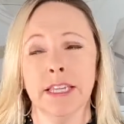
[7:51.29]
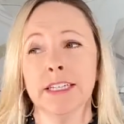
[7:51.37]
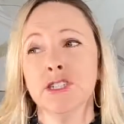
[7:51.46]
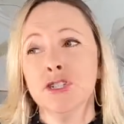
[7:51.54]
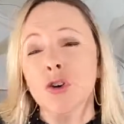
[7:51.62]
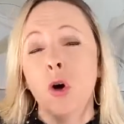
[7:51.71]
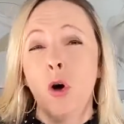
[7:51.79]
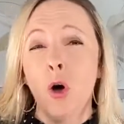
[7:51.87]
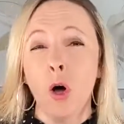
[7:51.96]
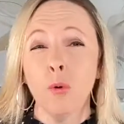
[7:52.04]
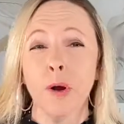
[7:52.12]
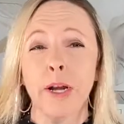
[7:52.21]
They should
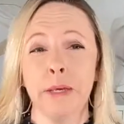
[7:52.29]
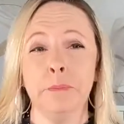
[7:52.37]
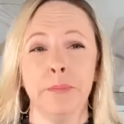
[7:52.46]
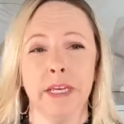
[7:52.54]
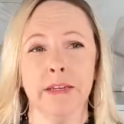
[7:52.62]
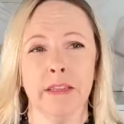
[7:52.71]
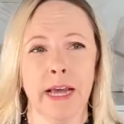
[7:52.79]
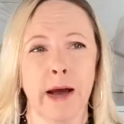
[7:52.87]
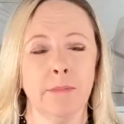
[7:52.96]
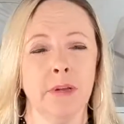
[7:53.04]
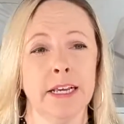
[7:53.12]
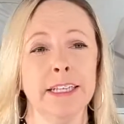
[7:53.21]
already be at
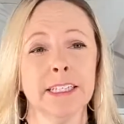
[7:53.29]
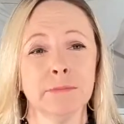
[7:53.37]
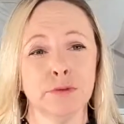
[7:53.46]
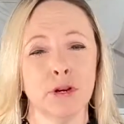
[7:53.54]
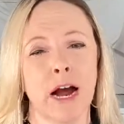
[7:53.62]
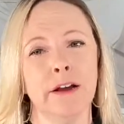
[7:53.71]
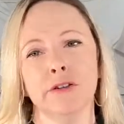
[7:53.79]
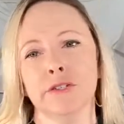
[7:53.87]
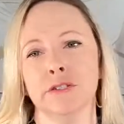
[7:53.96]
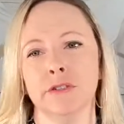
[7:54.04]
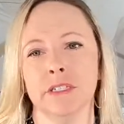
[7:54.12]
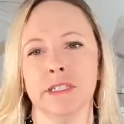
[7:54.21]
that place prior
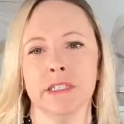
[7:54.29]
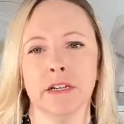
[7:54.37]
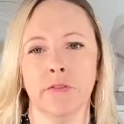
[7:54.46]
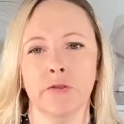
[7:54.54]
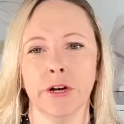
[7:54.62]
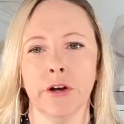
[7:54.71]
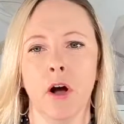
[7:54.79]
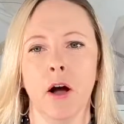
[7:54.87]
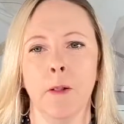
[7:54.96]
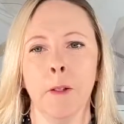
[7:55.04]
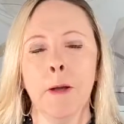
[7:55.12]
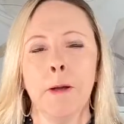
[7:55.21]
to the discovery
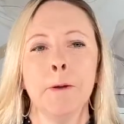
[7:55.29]
call.